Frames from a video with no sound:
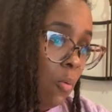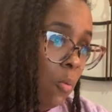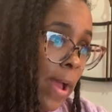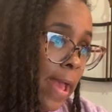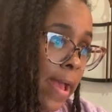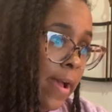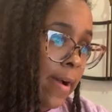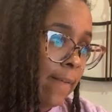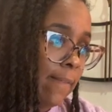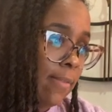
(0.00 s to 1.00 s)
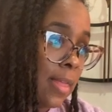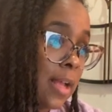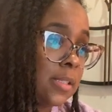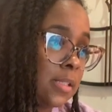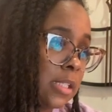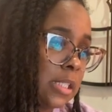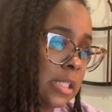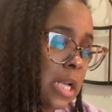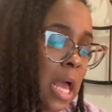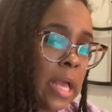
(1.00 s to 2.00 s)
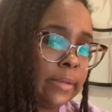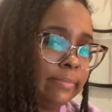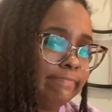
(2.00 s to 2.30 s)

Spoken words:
Well, that's just not.